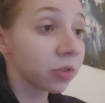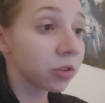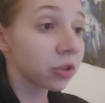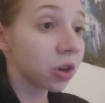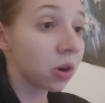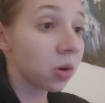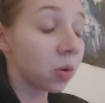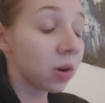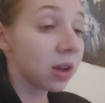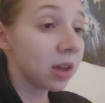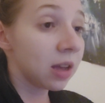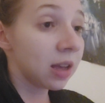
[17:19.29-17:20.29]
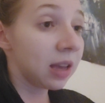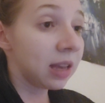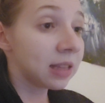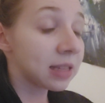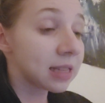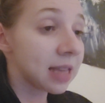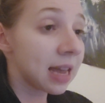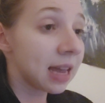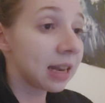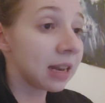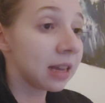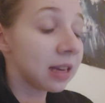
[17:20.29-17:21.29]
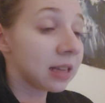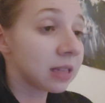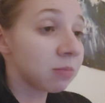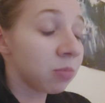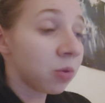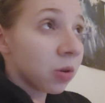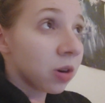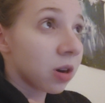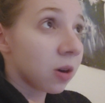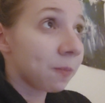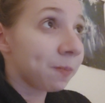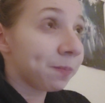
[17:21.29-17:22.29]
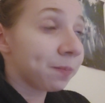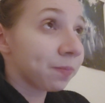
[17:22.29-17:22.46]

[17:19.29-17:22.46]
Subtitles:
So instead, it's more